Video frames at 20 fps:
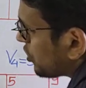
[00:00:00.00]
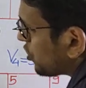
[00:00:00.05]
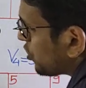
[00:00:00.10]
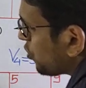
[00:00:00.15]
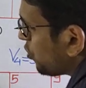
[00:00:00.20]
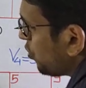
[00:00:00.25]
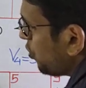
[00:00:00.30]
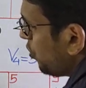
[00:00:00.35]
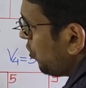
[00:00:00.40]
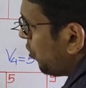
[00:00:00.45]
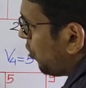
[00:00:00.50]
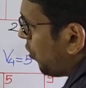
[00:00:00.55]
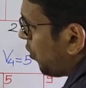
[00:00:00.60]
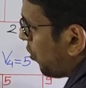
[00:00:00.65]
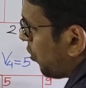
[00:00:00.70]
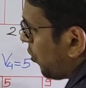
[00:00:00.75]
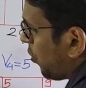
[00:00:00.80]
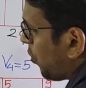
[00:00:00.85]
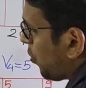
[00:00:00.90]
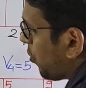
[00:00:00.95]
2
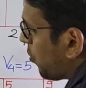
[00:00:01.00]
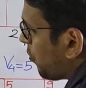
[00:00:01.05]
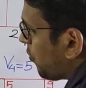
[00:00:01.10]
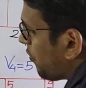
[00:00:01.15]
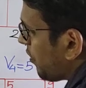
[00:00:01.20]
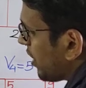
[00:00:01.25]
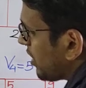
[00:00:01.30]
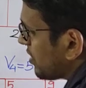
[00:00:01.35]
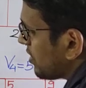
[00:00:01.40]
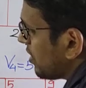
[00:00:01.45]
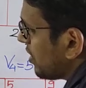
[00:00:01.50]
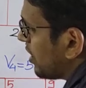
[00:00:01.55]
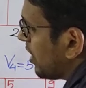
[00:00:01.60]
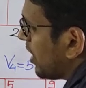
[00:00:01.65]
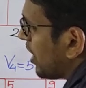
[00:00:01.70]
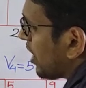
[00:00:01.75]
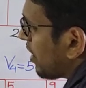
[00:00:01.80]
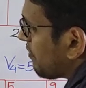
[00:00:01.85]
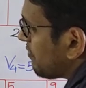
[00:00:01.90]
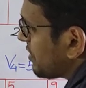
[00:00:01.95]
1,
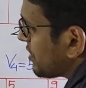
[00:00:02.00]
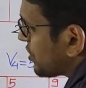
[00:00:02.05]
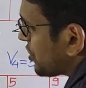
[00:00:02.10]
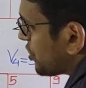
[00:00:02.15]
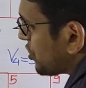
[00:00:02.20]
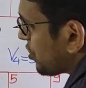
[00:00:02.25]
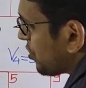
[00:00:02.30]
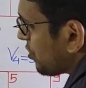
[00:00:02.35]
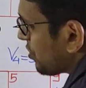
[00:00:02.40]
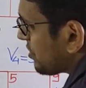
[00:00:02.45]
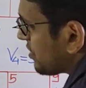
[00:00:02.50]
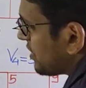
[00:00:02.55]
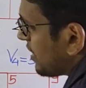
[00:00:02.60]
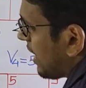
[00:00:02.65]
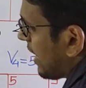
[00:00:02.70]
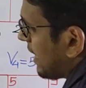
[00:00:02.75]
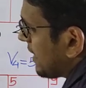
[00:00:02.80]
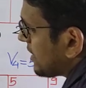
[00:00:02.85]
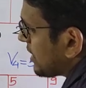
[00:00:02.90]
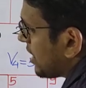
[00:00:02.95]
which shows
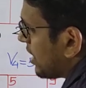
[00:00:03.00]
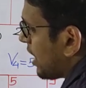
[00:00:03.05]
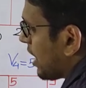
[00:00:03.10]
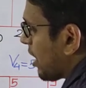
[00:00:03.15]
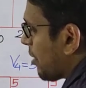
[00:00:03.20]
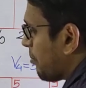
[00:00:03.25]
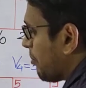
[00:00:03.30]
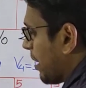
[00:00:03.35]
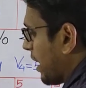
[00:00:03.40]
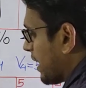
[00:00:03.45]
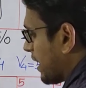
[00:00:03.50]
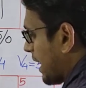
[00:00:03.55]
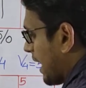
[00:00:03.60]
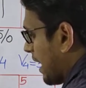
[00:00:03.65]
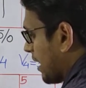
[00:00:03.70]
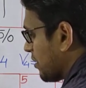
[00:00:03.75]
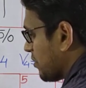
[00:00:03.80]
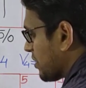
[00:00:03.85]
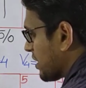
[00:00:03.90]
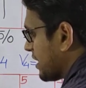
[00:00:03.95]
that by
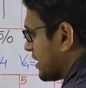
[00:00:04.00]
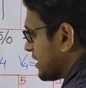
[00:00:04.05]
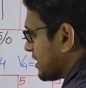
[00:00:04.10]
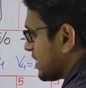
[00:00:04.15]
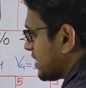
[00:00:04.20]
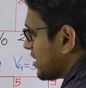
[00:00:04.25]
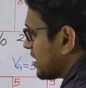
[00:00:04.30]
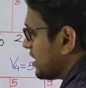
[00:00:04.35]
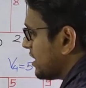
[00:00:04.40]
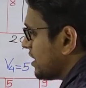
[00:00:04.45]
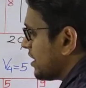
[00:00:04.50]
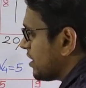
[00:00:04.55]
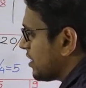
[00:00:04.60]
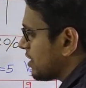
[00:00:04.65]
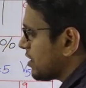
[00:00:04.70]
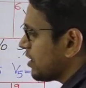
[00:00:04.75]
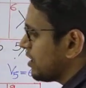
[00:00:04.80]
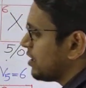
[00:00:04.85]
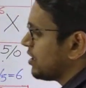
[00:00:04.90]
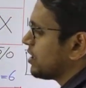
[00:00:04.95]
allocating
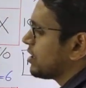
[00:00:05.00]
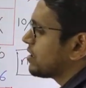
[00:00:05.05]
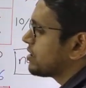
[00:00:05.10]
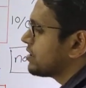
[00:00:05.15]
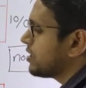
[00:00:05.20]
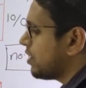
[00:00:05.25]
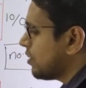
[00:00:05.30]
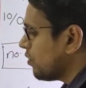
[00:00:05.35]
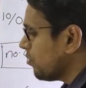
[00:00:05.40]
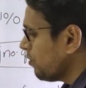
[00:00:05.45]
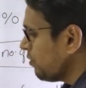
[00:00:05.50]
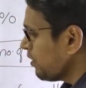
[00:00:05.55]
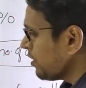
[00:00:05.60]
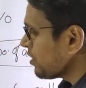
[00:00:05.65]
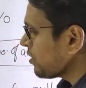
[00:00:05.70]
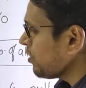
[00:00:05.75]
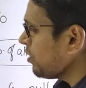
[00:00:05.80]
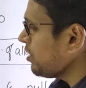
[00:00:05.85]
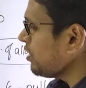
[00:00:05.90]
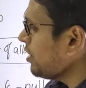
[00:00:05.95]
here, the
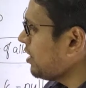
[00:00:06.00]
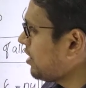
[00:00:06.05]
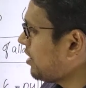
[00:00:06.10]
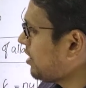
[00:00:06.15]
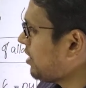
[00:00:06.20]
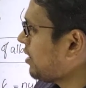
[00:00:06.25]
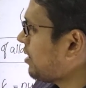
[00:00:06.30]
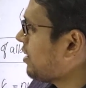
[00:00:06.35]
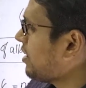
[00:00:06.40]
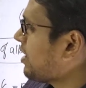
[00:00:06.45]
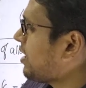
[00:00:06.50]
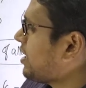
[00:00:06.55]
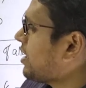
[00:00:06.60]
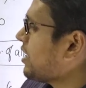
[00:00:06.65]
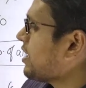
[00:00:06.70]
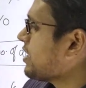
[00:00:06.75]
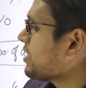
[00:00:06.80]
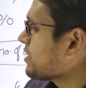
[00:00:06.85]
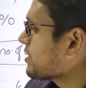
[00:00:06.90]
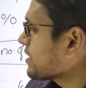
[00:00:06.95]
overall
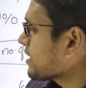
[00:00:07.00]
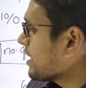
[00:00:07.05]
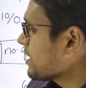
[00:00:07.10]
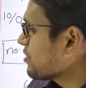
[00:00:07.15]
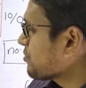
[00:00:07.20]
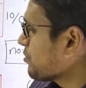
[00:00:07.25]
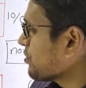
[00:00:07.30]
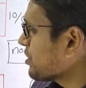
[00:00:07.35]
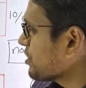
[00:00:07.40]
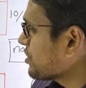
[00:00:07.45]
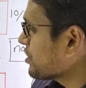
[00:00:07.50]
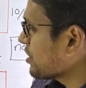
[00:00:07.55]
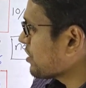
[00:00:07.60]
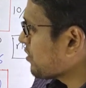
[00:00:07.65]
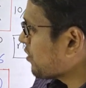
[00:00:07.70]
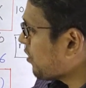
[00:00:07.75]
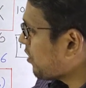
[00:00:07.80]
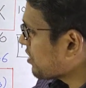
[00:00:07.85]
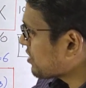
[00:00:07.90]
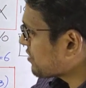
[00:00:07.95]

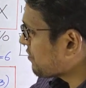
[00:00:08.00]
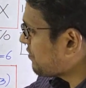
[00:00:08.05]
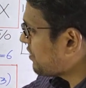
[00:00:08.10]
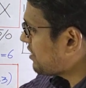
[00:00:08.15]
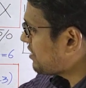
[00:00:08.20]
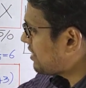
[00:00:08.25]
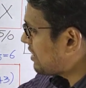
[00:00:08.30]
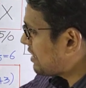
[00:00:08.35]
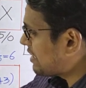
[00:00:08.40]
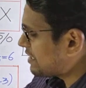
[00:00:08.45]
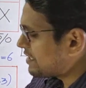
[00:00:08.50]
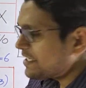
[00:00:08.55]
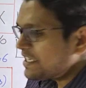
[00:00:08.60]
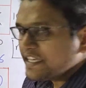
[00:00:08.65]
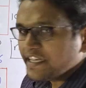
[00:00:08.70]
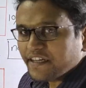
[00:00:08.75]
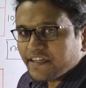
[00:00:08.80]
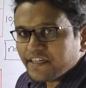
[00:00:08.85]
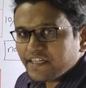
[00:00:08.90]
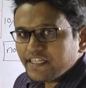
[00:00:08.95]
transportation cost will
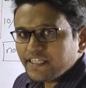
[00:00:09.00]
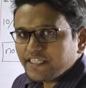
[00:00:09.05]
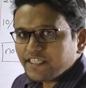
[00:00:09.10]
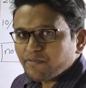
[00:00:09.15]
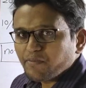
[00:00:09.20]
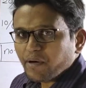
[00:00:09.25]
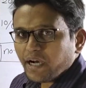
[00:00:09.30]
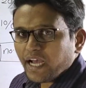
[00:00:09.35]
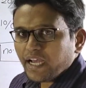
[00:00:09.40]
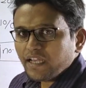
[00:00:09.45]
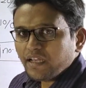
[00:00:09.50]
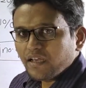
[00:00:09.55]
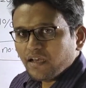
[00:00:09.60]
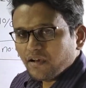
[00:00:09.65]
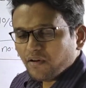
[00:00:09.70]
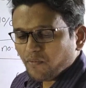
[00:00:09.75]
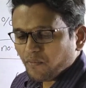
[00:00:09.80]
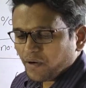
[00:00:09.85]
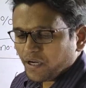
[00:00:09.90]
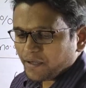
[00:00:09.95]
decrease
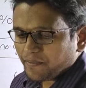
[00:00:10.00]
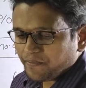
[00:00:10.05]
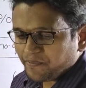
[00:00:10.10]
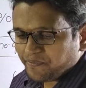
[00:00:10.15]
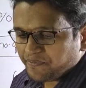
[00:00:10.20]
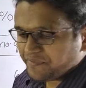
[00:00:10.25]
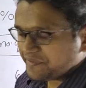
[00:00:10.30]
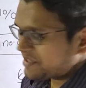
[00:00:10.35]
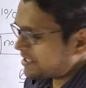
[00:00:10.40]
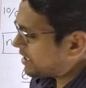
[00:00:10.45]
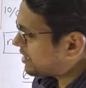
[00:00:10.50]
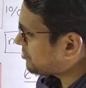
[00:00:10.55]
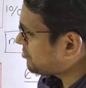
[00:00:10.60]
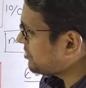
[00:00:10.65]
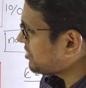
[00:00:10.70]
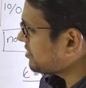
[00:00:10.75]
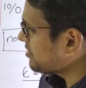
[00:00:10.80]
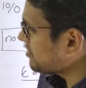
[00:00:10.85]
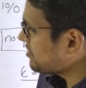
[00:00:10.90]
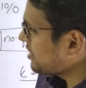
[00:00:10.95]
by 1. That
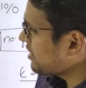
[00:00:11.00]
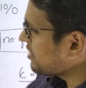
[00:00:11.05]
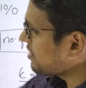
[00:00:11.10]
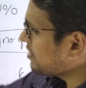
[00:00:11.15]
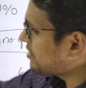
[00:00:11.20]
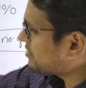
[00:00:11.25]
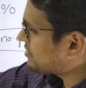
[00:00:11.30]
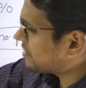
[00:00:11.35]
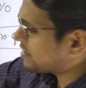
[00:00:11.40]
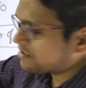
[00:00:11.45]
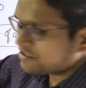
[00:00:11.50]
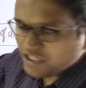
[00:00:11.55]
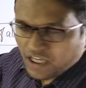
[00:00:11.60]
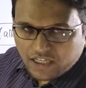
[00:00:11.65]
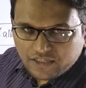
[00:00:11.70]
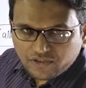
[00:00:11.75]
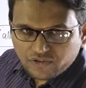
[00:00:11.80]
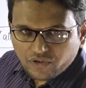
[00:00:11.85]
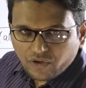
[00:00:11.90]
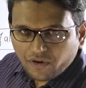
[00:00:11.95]
means there is a
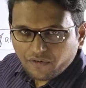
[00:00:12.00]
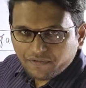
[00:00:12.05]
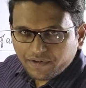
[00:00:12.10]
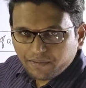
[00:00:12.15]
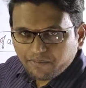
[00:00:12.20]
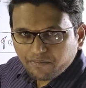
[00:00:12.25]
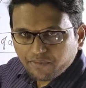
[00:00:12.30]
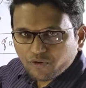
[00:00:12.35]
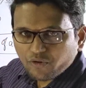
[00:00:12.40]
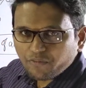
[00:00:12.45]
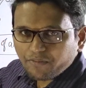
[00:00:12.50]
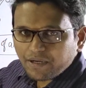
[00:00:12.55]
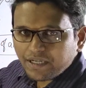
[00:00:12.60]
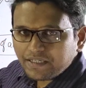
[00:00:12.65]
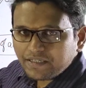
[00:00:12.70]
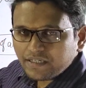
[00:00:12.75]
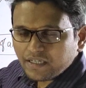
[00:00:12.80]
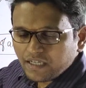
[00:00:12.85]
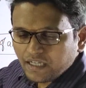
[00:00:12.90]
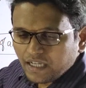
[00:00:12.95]
chance of
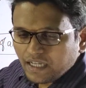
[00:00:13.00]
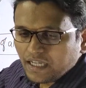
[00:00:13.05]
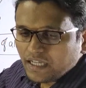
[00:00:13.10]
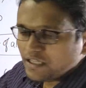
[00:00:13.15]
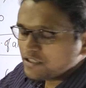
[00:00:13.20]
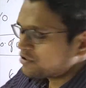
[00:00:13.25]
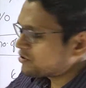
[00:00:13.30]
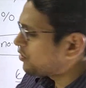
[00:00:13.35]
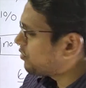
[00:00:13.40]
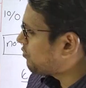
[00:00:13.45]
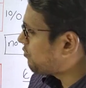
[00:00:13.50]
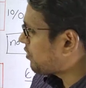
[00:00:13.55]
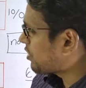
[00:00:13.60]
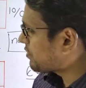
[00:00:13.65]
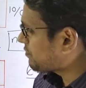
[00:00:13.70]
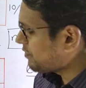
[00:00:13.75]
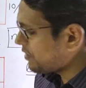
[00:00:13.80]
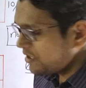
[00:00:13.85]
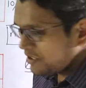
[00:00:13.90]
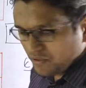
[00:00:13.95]
improvement. So
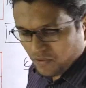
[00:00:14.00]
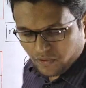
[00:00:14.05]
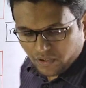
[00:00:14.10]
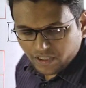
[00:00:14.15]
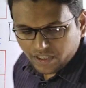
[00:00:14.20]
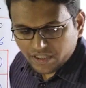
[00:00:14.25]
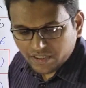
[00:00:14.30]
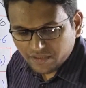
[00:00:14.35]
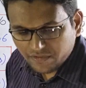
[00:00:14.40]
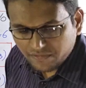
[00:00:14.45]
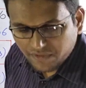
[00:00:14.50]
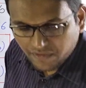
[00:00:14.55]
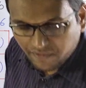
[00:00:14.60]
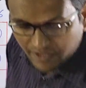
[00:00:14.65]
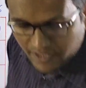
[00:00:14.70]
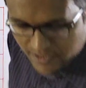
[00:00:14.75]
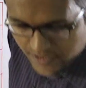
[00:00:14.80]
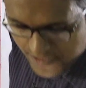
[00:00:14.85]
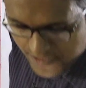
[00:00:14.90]
what we'll do is we will